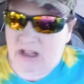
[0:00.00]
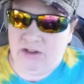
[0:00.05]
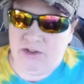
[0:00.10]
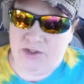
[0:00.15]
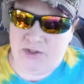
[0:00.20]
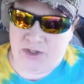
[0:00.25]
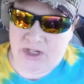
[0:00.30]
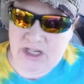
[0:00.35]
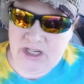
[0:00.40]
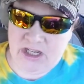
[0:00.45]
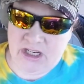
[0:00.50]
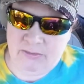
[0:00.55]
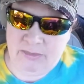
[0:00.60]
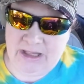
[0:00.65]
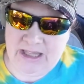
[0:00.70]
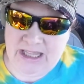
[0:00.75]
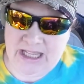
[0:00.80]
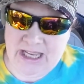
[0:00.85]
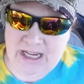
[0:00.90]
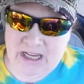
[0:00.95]
I'll treat him
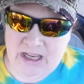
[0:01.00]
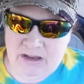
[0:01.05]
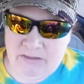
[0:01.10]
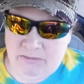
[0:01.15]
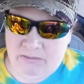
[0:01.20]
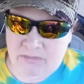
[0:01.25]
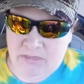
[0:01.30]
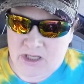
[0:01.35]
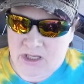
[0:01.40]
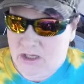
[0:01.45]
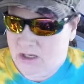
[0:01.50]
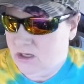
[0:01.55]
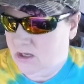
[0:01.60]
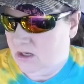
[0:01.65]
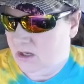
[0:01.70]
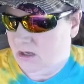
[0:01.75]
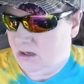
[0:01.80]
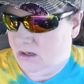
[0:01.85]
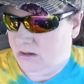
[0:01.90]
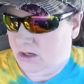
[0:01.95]
and let him,
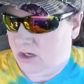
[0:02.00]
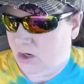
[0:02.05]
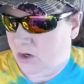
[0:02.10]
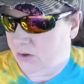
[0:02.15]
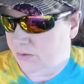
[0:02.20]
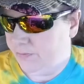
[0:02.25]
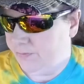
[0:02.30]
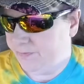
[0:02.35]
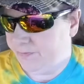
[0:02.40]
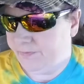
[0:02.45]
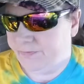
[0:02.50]
you know,